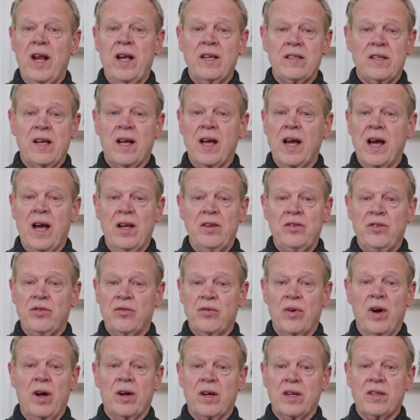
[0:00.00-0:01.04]
hasn't gotten
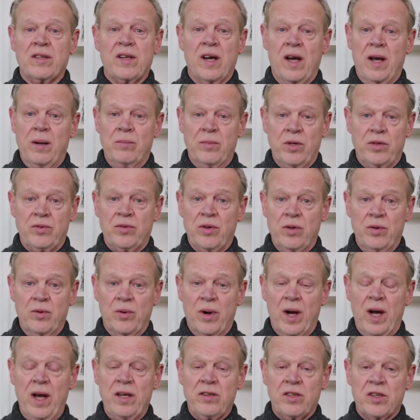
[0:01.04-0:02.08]
drunk a time or two,
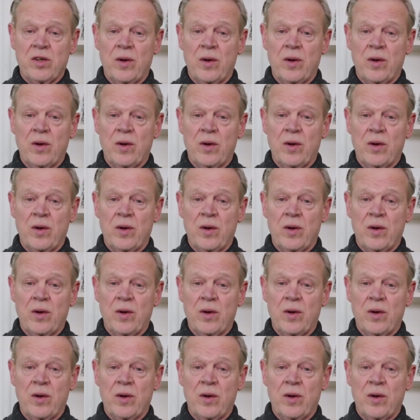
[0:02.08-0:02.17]
right?